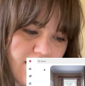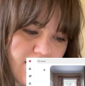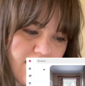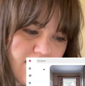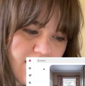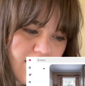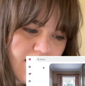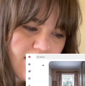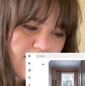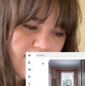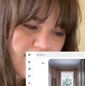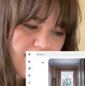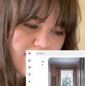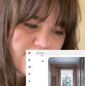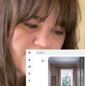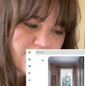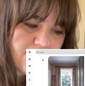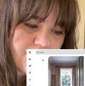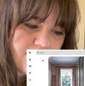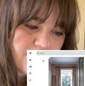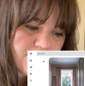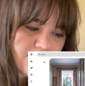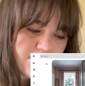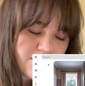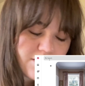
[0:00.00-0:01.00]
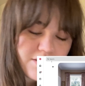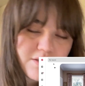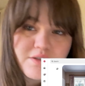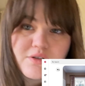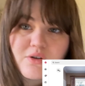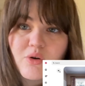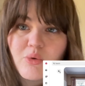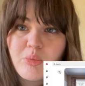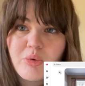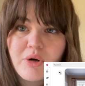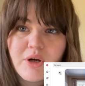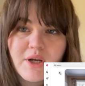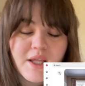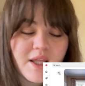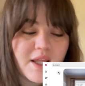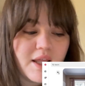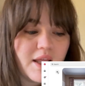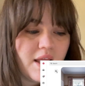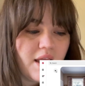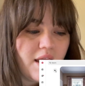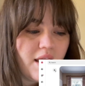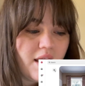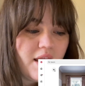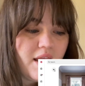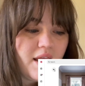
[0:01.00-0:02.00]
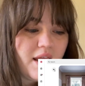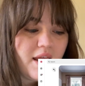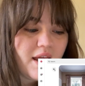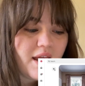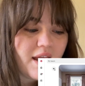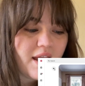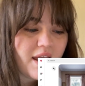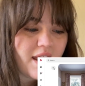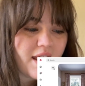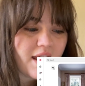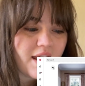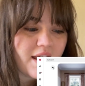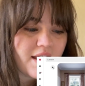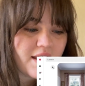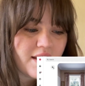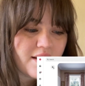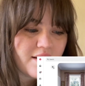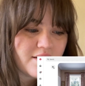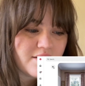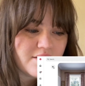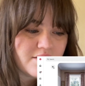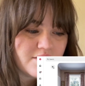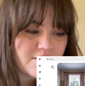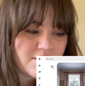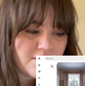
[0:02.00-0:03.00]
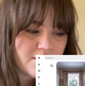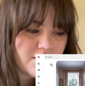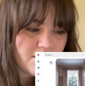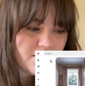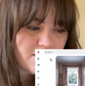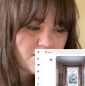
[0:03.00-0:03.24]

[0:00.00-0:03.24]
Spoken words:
and think that's just so pretty. And